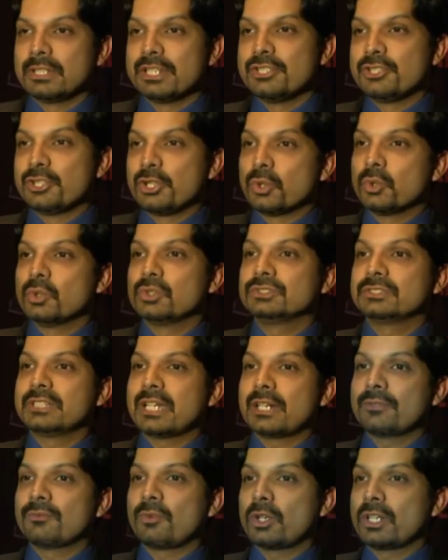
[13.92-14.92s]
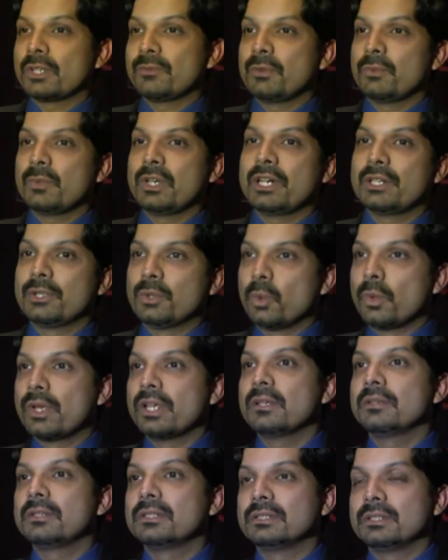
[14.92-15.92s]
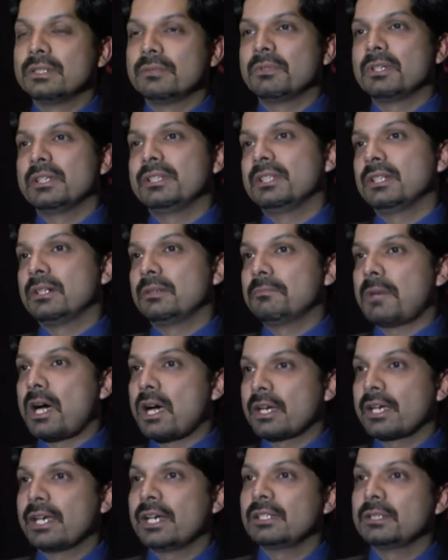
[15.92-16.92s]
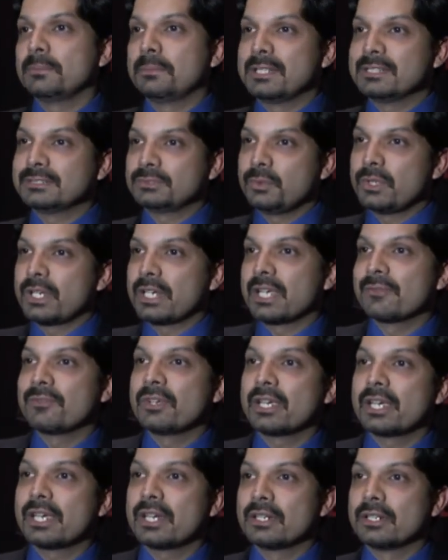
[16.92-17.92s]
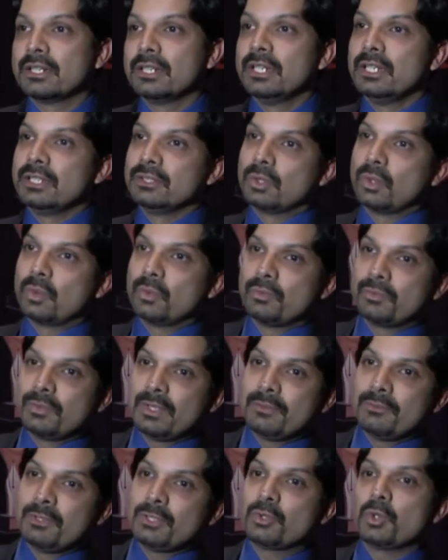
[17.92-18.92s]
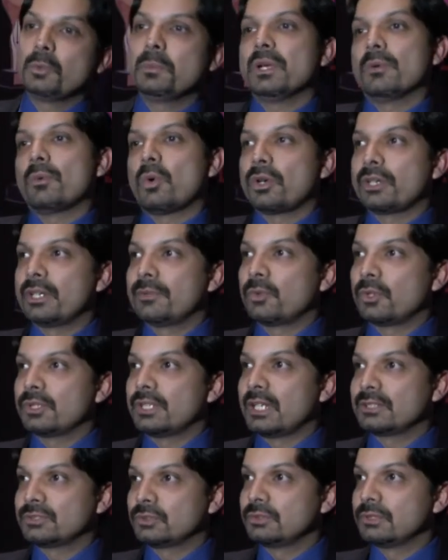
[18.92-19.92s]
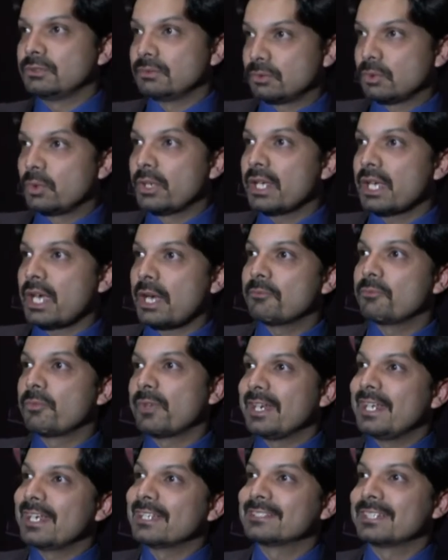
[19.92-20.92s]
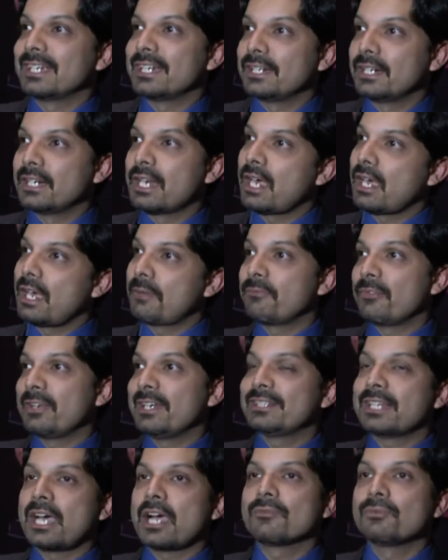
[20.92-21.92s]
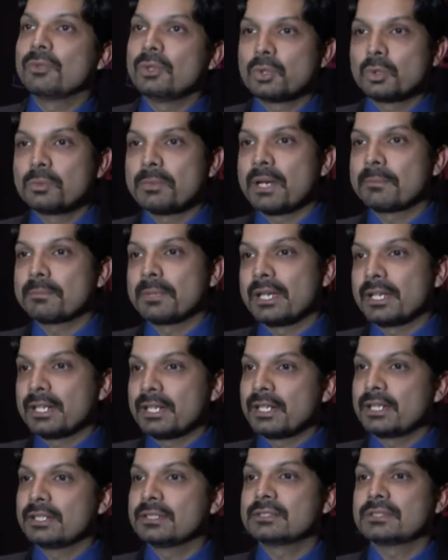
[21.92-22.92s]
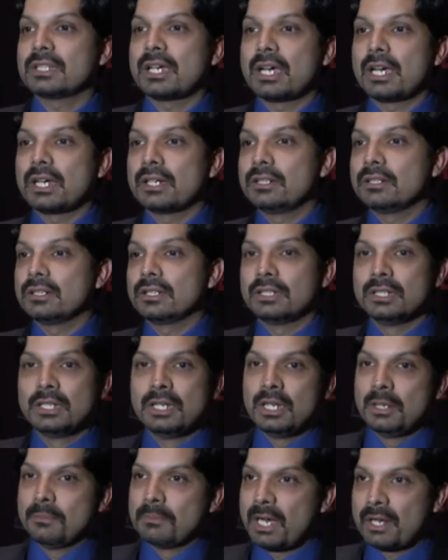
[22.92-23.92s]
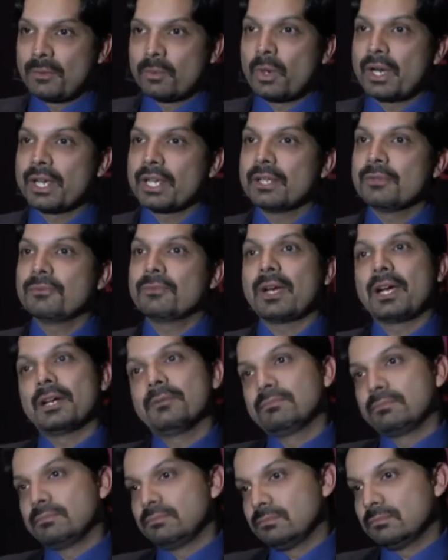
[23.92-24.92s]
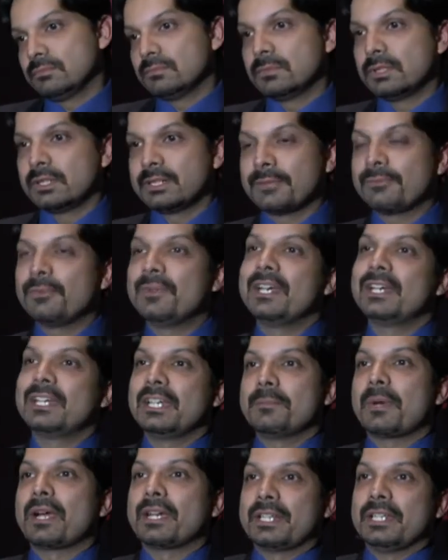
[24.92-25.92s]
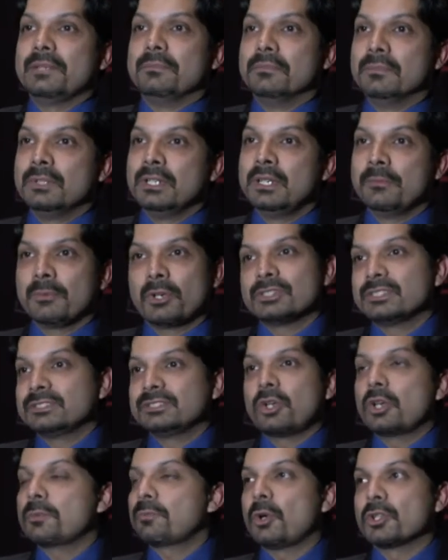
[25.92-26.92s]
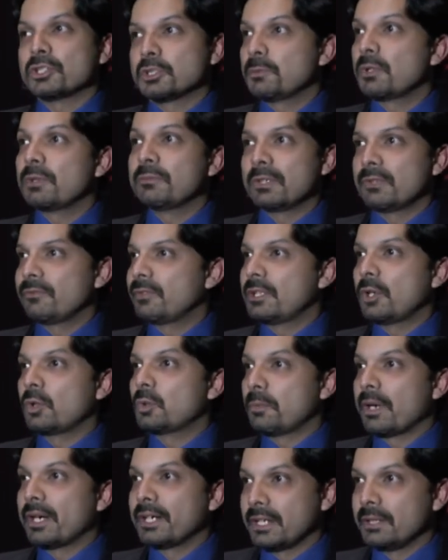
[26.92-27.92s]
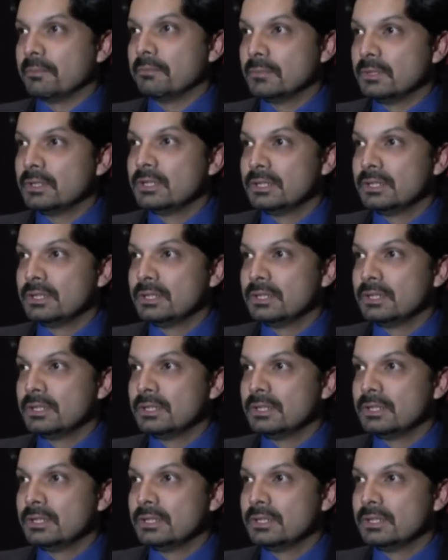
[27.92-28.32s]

ensures that whatever we are doing in the market, the best we are giving it, so we, we should be awarded for that. So today I'm very excited. I, am very thankful to my parents and my wife and definitely my team because it's not possible without my team.